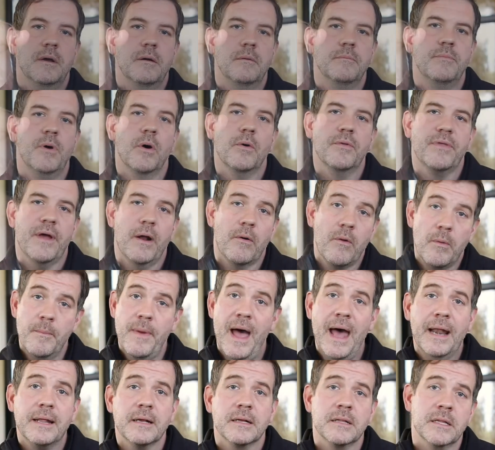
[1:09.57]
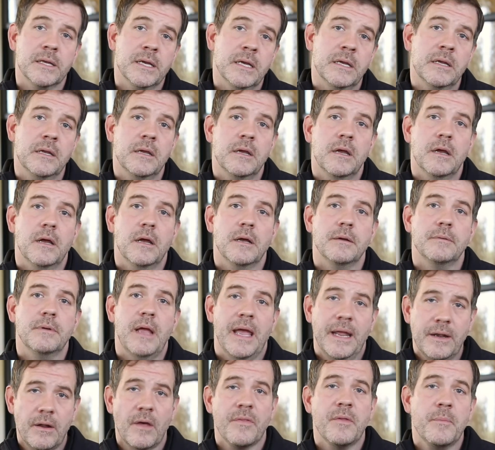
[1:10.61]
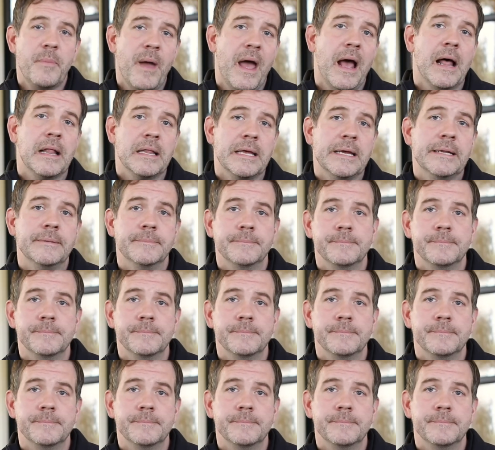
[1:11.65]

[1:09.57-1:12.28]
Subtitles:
both aromatically and on the palate.